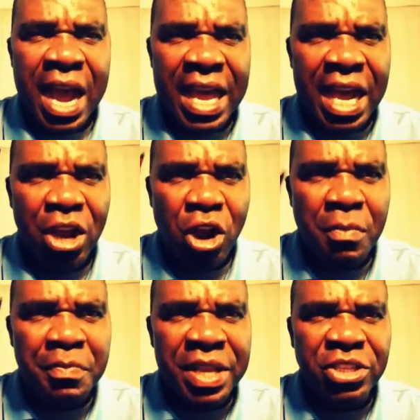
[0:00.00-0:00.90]
I
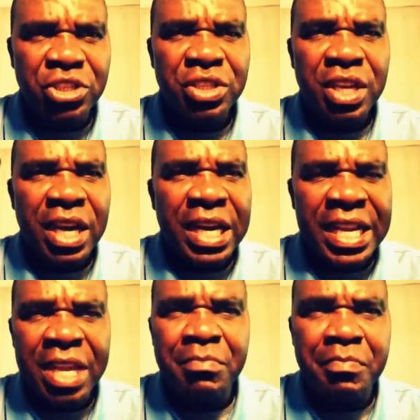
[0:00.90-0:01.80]
accomplish
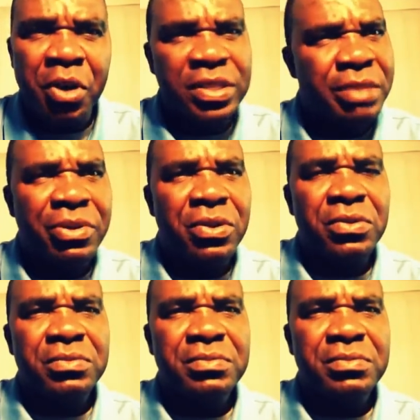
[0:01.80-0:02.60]
the impossible.